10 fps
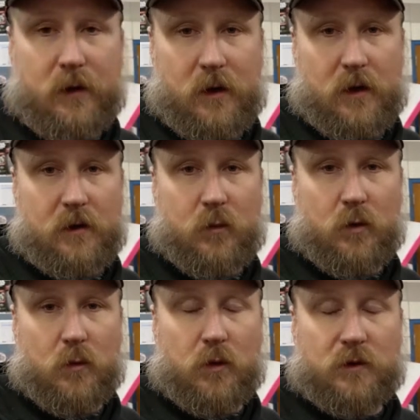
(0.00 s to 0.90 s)

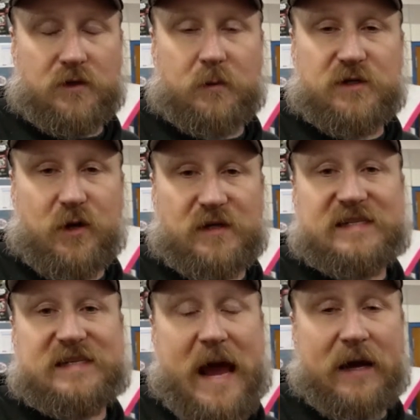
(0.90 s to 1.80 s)
the term is called a
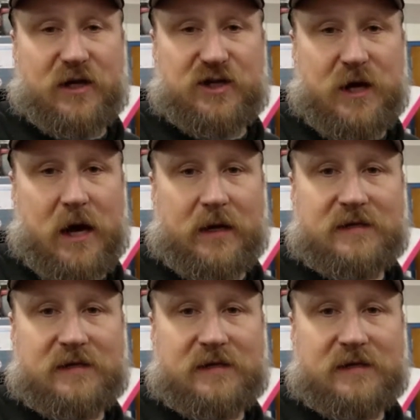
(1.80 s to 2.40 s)
static shot.